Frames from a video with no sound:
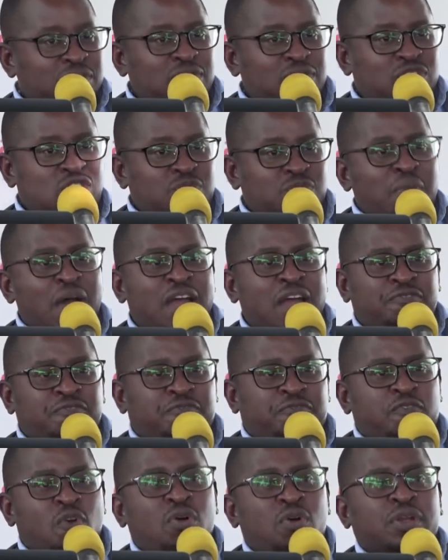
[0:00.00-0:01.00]

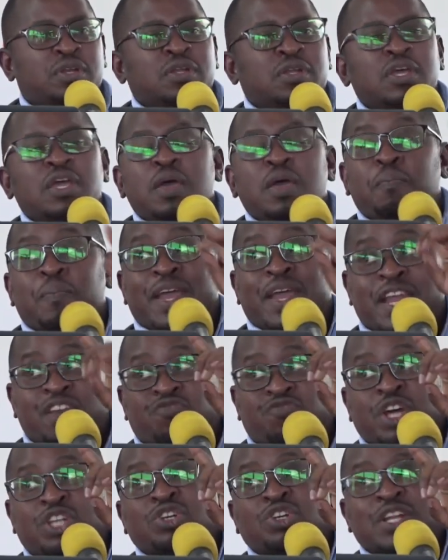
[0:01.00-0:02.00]
smartphone
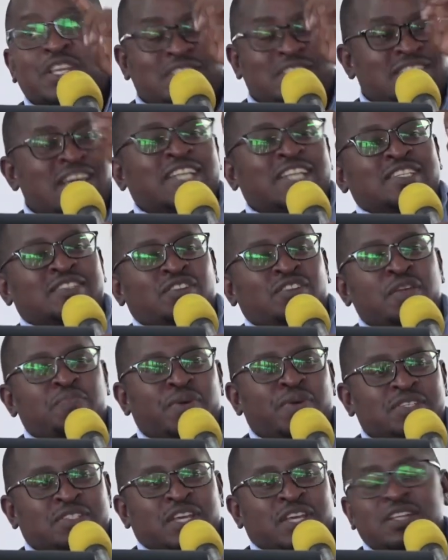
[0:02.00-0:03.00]
penetration is
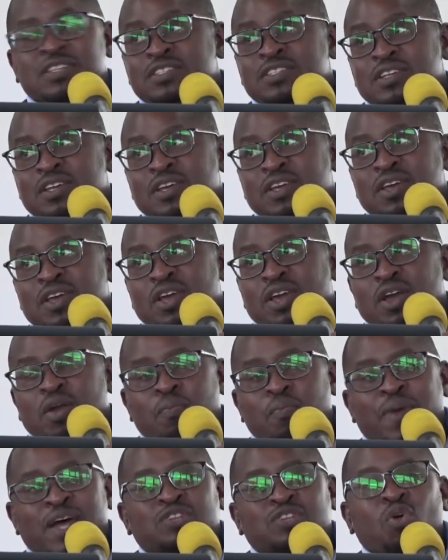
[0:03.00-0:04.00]
33%,
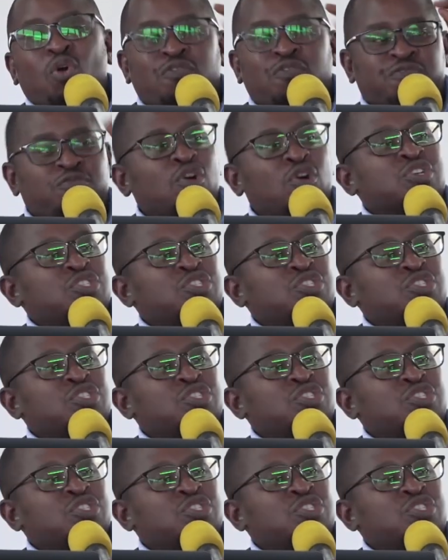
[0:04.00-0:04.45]
but of those,